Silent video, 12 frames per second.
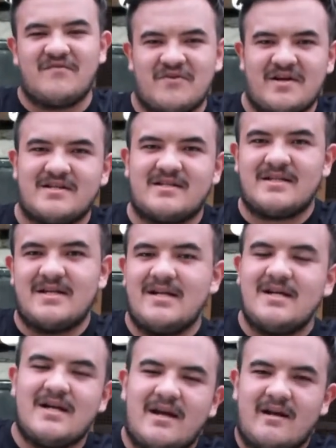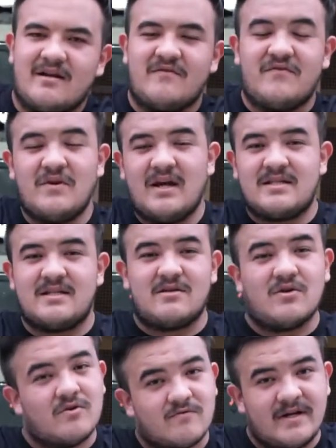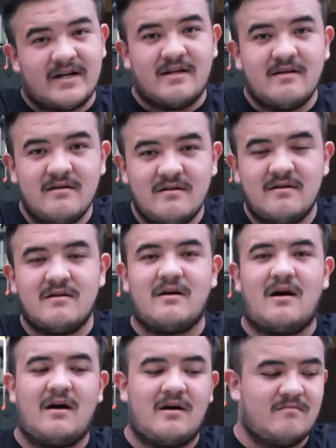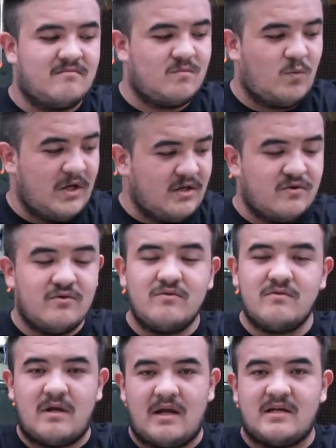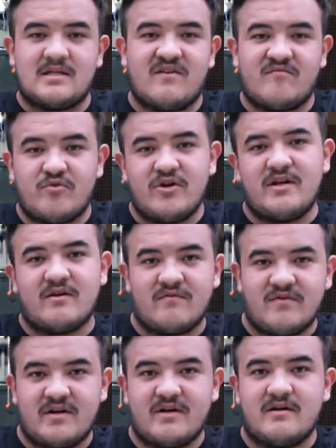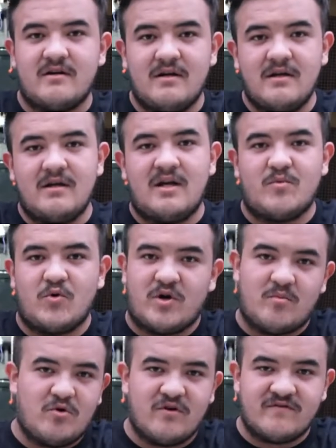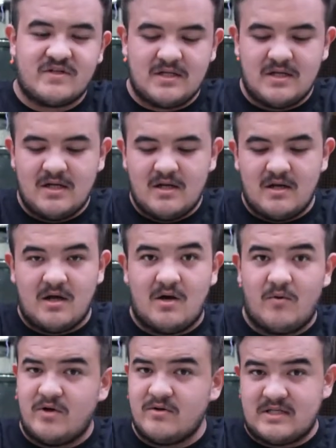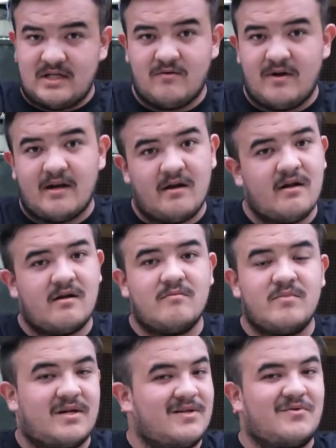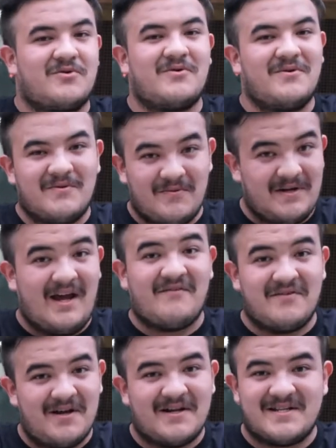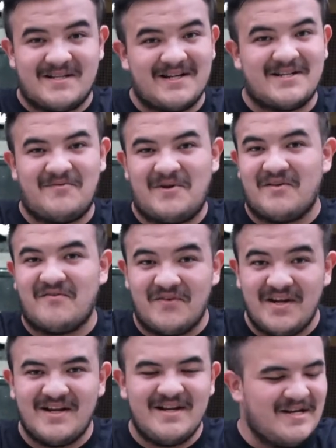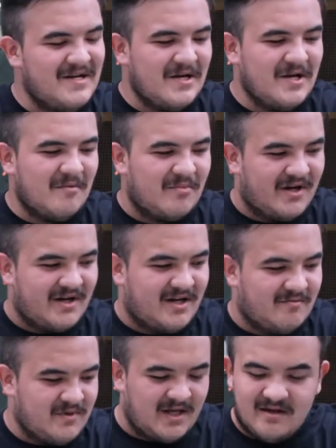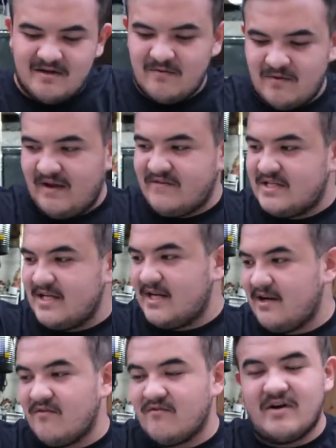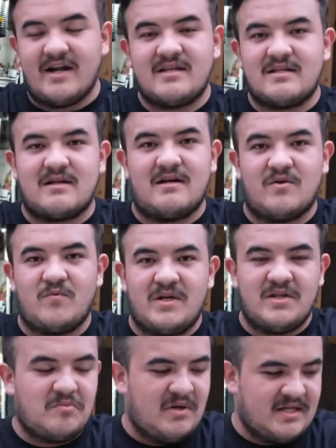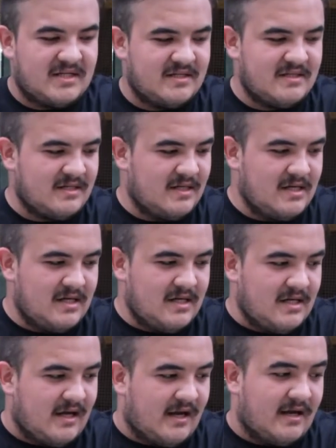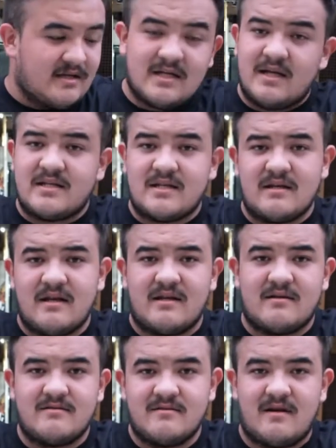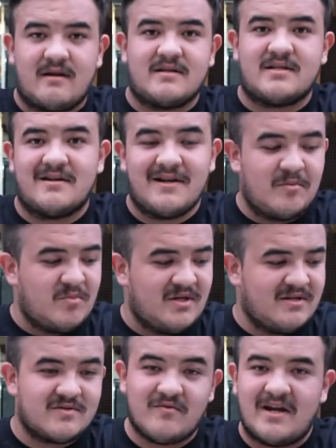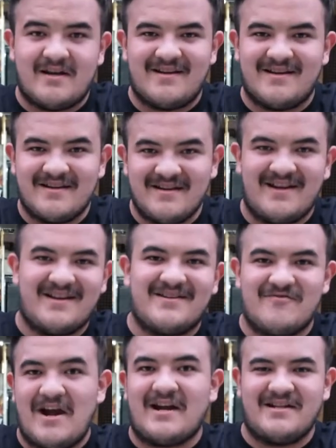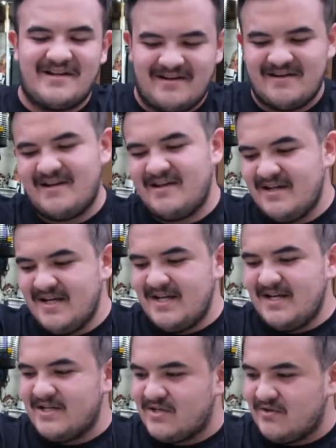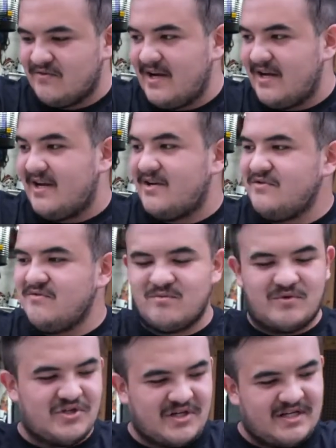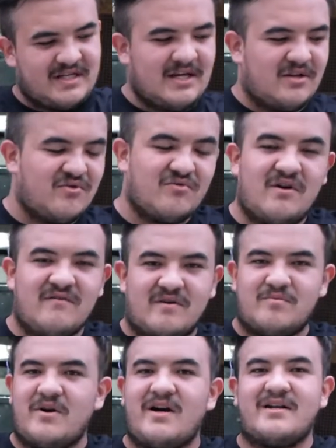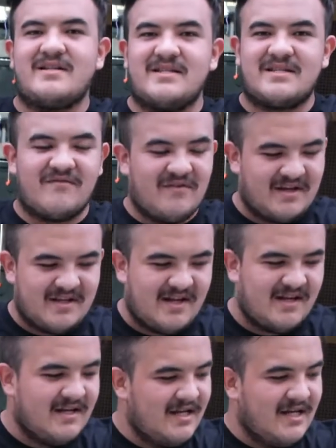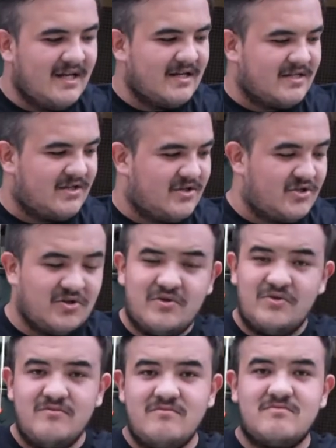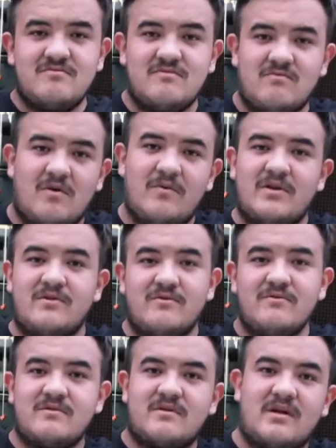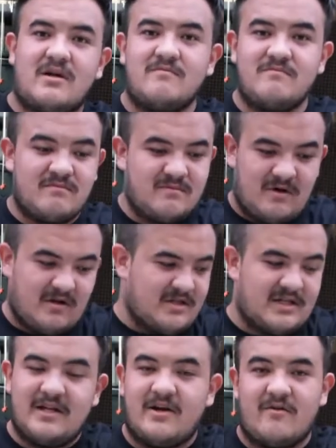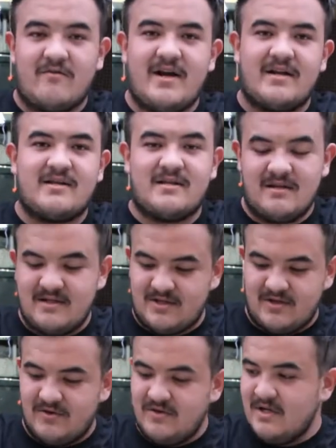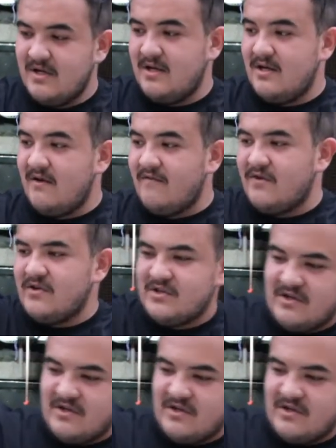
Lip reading: rats. And if you guys didn't know already, we do ASF breeding over here in McGuigan Morphs. We don't sell right now because we have a lot of snakes that we need to feed, but yeah, we have to take care of rats on a weekly basis, and today's Sunday, and Sunday means rat day and rat cleaning day. So right now we're just going to take you through all of our products and stuff like that to show you what we do to help or to clean our rats. So first